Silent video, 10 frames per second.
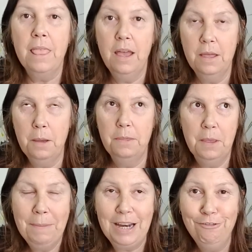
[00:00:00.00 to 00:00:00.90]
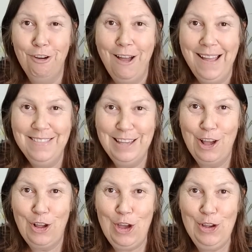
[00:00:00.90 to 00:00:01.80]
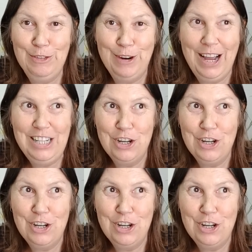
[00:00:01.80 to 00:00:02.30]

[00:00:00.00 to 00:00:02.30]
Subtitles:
the butterfly and the cocoon, right,